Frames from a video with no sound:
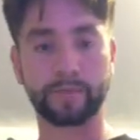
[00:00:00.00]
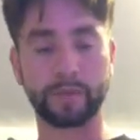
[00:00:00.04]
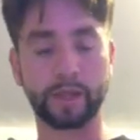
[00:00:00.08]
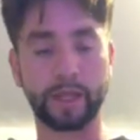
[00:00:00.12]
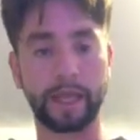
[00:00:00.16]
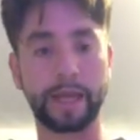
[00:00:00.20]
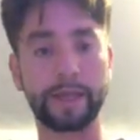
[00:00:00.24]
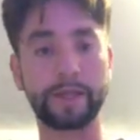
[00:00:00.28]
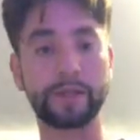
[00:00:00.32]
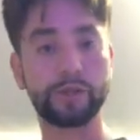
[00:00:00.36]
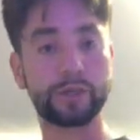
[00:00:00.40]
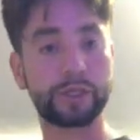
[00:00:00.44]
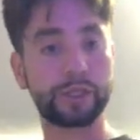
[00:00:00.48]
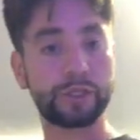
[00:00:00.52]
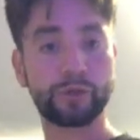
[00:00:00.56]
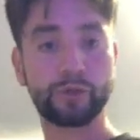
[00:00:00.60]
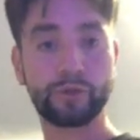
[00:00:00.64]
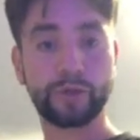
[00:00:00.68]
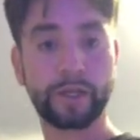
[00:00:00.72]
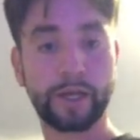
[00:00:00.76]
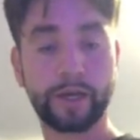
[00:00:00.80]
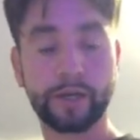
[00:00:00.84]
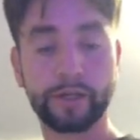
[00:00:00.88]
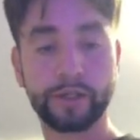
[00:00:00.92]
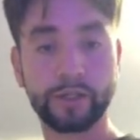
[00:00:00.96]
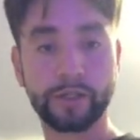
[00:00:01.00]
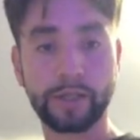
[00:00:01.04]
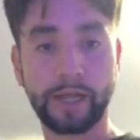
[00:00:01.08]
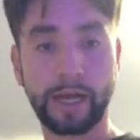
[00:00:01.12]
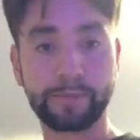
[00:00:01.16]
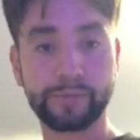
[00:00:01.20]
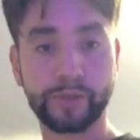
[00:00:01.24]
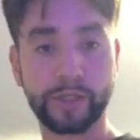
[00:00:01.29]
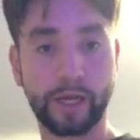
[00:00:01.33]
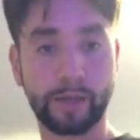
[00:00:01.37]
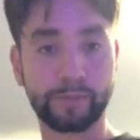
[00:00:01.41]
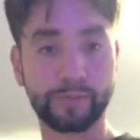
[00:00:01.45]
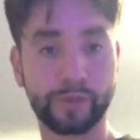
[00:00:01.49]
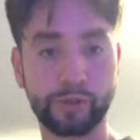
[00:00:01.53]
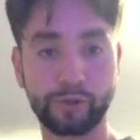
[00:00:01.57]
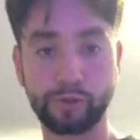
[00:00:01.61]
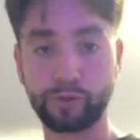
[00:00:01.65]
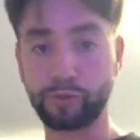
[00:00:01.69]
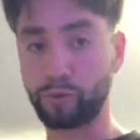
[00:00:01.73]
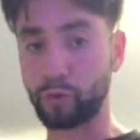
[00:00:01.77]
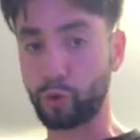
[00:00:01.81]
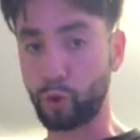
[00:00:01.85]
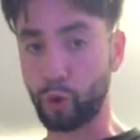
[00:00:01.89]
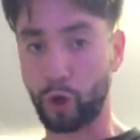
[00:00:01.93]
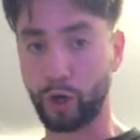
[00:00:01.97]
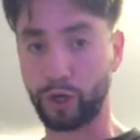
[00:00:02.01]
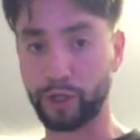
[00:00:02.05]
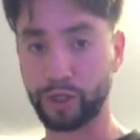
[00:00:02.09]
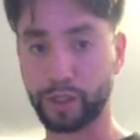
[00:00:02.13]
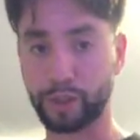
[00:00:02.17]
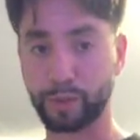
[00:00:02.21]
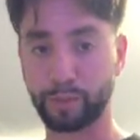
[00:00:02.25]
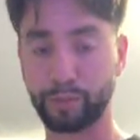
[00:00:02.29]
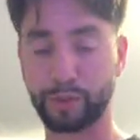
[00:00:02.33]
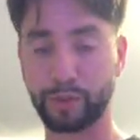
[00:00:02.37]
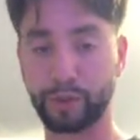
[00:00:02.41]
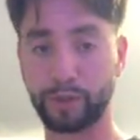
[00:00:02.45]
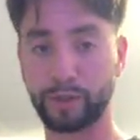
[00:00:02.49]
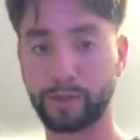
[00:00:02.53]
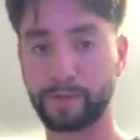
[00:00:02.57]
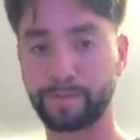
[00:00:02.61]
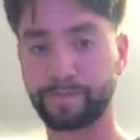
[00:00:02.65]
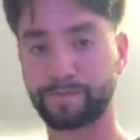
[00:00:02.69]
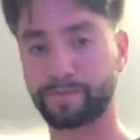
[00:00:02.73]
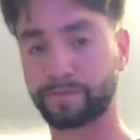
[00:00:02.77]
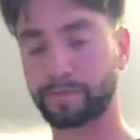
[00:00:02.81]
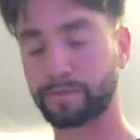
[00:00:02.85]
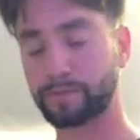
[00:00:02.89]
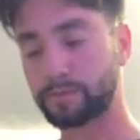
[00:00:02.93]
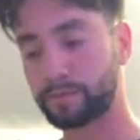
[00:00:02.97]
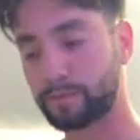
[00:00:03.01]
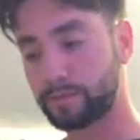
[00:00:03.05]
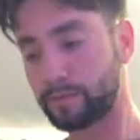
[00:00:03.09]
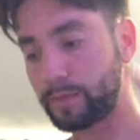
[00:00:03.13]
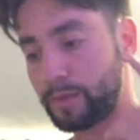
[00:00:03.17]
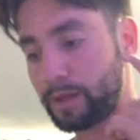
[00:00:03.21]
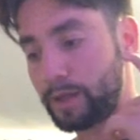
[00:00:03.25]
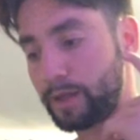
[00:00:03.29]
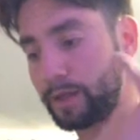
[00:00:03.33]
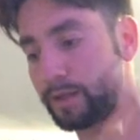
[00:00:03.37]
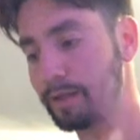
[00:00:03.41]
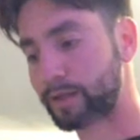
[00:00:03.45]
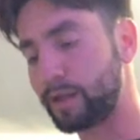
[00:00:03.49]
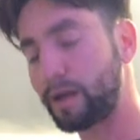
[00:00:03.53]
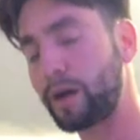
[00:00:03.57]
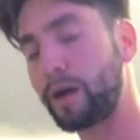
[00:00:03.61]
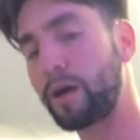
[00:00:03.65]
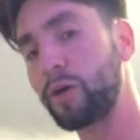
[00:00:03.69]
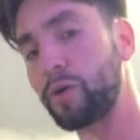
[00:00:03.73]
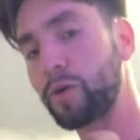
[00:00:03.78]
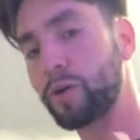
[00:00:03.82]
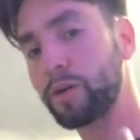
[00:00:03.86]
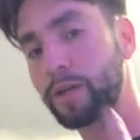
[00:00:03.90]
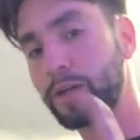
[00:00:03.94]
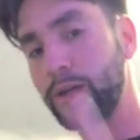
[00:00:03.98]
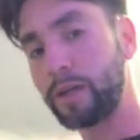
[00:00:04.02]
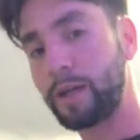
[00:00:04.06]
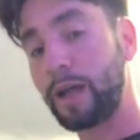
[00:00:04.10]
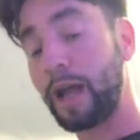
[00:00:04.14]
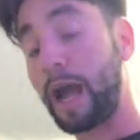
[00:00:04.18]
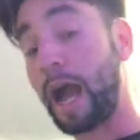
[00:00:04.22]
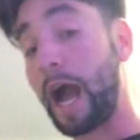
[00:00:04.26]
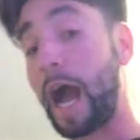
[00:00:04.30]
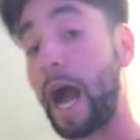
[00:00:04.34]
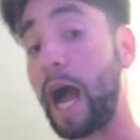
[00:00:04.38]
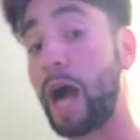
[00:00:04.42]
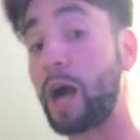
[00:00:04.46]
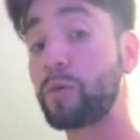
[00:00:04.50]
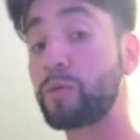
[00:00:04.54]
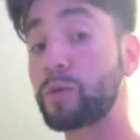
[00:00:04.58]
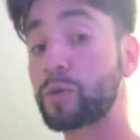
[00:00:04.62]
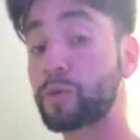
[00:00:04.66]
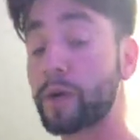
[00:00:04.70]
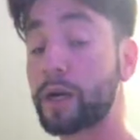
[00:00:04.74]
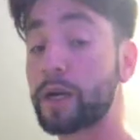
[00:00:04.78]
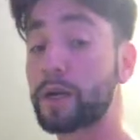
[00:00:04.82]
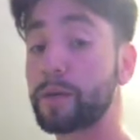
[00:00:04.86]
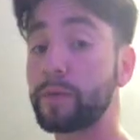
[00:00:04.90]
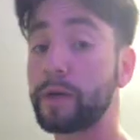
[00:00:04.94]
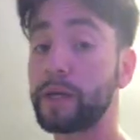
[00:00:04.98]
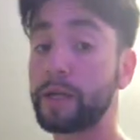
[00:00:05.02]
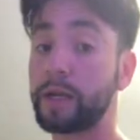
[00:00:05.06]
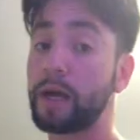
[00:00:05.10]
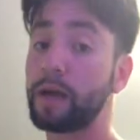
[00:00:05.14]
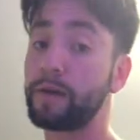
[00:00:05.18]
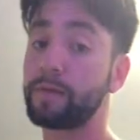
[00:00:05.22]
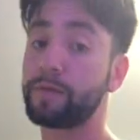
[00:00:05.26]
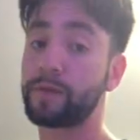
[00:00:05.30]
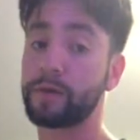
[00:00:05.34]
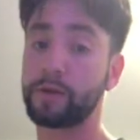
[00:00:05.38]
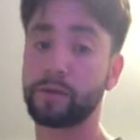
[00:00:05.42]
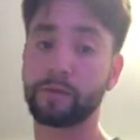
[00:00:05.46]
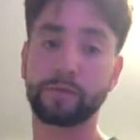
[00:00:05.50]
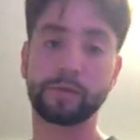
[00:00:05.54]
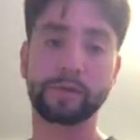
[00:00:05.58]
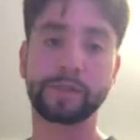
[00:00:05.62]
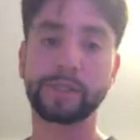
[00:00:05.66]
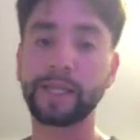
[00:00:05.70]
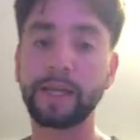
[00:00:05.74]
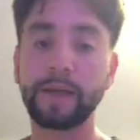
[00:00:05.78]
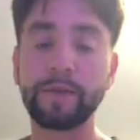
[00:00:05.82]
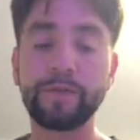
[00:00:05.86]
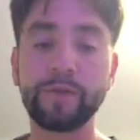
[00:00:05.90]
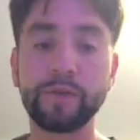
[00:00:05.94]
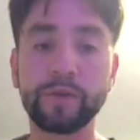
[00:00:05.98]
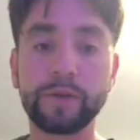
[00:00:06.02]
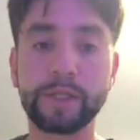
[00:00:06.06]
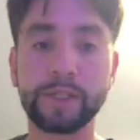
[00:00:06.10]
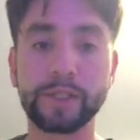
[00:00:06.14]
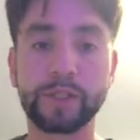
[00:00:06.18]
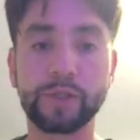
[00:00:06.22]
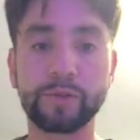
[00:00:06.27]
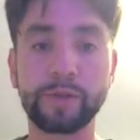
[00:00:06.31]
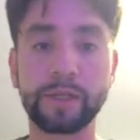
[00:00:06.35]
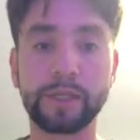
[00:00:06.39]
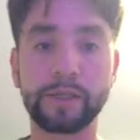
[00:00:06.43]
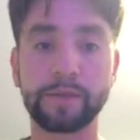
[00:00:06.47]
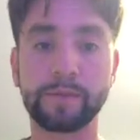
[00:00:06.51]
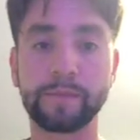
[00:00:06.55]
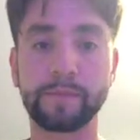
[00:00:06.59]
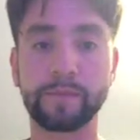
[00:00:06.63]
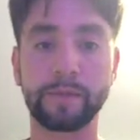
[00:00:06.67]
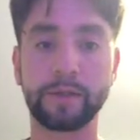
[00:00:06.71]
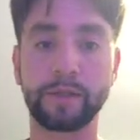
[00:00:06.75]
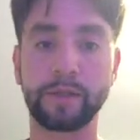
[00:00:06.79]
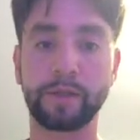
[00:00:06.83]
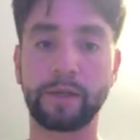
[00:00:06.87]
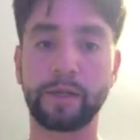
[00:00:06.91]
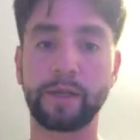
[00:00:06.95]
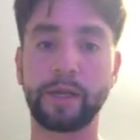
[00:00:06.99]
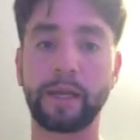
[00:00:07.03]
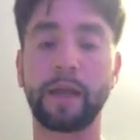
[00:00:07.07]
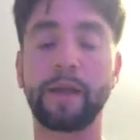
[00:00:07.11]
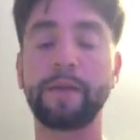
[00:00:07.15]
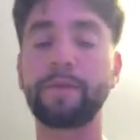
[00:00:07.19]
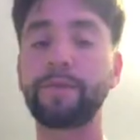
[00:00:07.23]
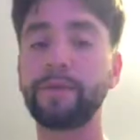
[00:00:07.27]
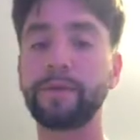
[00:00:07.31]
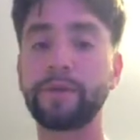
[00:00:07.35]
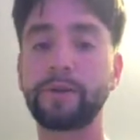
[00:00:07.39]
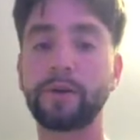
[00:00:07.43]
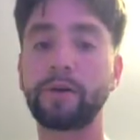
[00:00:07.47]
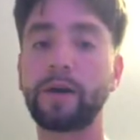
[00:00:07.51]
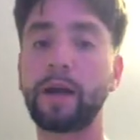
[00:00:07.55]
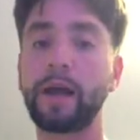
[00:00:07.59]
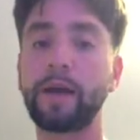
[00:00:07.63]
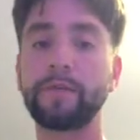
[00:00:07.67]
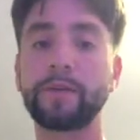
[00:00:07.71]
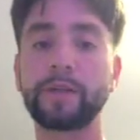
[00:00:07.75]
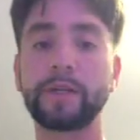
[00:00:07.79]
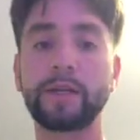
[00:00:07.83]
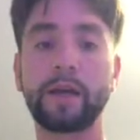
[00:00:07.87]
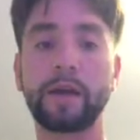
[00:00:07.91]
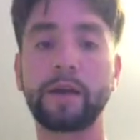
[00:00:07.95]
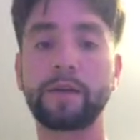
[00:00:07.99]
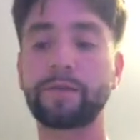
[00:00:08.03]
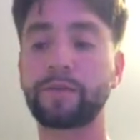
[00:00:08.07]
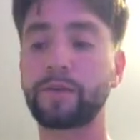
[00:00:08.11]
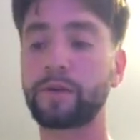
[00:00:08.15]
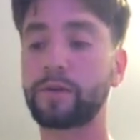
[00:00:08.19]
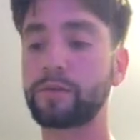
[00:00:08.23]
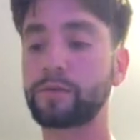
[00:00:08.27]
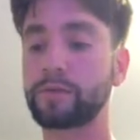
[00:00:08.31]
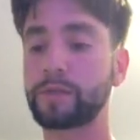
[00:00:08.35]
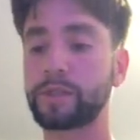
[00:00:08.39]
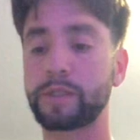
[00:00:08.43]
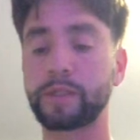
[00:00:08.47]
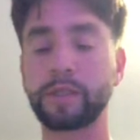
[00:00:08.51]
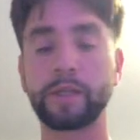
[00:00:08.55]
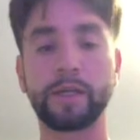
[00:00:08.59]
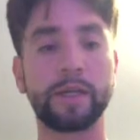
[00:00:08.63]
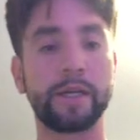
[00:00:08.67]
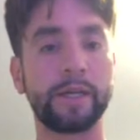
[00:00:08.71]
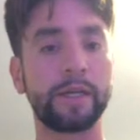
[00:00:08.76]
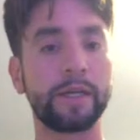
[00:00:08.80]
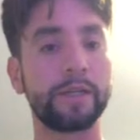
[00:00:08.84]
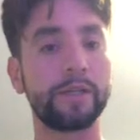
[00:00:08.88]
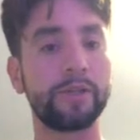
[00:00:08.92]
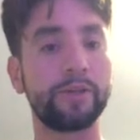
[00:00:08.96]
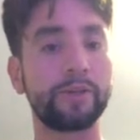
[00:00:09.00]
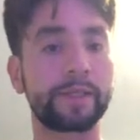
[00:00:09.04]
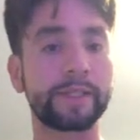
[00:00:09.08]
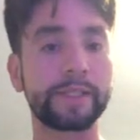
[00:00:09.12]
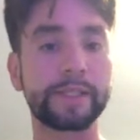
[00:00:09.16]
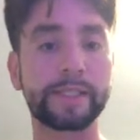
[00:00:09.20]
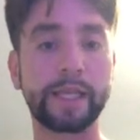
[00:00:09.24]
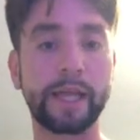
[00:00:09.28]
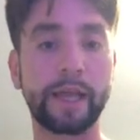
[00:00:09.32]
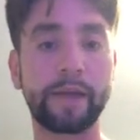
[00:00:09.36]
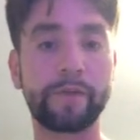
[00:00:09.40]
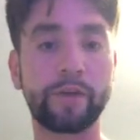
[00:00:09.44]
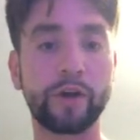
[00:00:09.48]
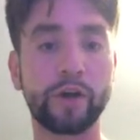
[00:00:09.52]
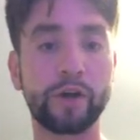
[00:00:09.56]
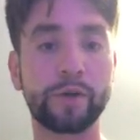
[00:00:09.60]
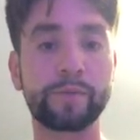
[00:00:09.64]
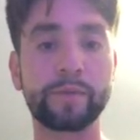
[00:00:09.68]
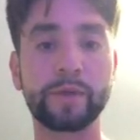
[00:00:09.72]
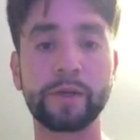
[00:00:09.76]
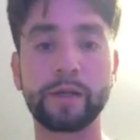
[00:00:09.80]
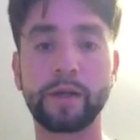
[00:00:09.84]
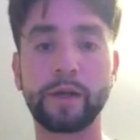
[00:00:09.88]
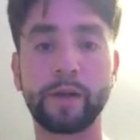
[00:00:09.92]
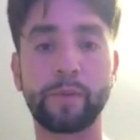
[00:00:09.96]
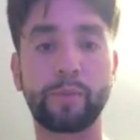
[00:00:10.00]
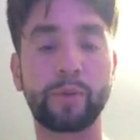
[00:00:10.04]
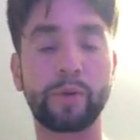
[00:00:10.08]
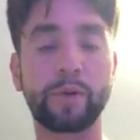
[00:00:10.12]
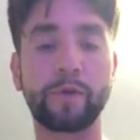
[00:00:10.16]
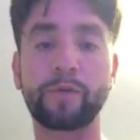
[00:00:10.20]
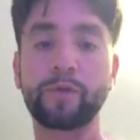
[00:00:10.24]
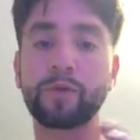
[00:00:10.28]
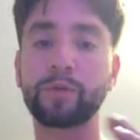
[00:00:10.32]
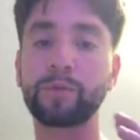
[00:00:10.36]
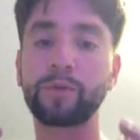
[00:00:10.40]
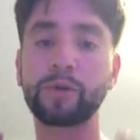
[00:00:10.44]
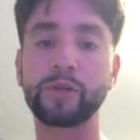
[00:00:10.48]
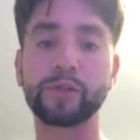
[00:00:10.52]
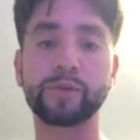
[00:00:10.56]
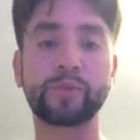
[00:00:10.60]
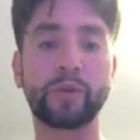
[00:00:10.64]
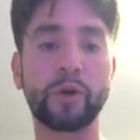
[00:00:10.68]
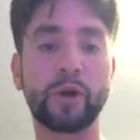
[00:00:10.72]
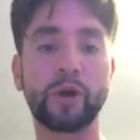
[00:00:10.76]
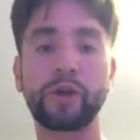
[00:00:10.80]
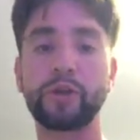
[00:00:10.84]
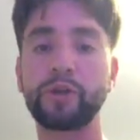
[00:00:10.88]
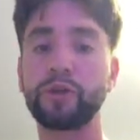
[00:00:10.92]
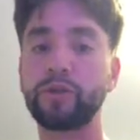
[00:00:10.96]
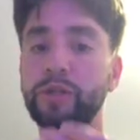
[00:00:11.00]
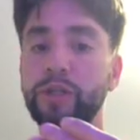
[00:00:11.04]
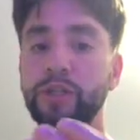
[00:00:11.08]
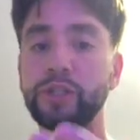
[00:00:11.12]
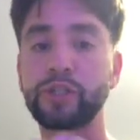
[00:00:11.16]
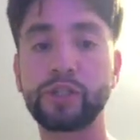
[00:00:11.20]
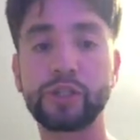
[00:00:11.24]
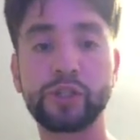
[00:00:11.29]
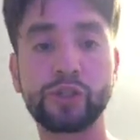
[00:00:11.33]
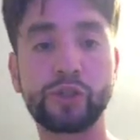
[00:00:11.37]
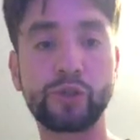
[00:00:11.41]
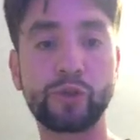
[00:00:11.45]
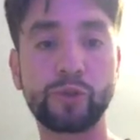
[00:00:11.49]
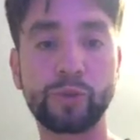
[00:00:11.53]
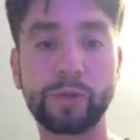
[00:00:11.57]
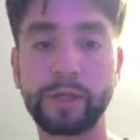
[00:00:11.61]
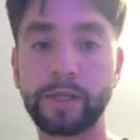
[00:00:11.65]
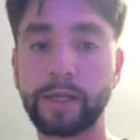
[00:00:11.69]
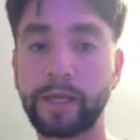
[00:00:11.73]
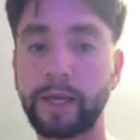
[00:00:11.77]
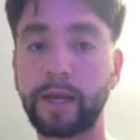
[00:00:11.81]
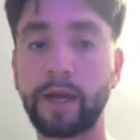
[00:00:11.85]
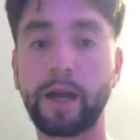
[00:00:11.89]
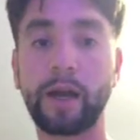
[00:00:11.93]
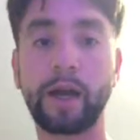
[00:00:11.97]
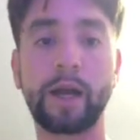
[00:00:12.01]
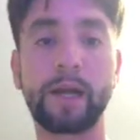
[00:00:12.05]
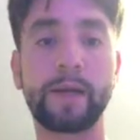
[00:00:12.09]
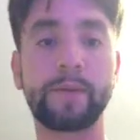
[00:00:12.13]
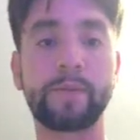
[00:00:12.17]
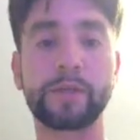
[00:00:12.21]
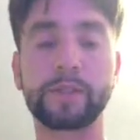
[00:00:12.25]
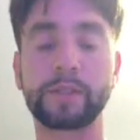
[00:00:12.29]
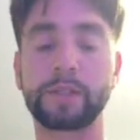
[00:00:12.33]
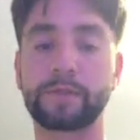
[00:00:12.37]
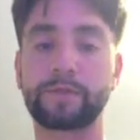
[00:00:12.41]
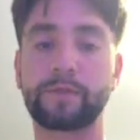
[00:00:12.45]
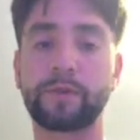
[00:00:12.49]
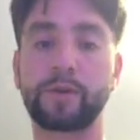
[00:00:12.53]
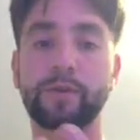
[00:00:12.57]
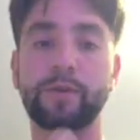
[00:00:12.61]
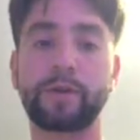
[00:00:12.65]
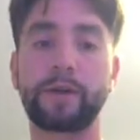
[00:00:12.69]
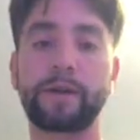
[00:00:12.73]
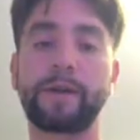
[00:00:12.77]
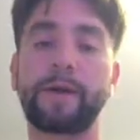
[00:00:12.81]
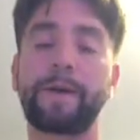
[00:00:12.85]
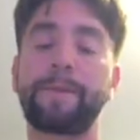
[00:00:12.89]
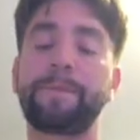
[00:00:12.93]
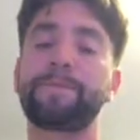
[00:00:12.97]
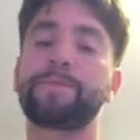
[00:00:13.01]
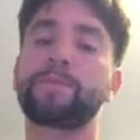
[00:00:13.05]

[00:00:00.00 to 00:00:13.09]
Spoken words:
And you can do that on your laptop too, or on your computer. Now, I would recommend headphones if you can swing them. If you don't have any headphones, you can save up, but for the most part, you can just do it like how I am on this phone right now.